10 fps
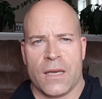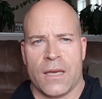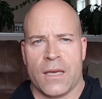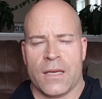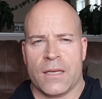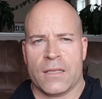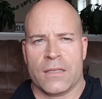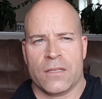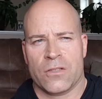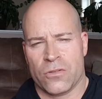
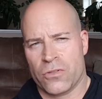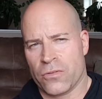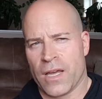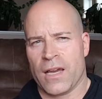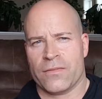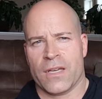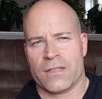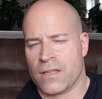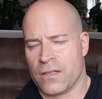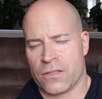and two and a half
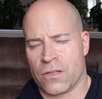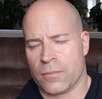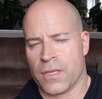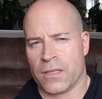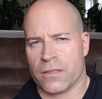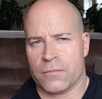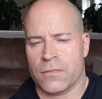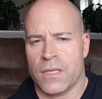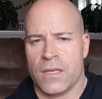days, and then I just stopped taking them.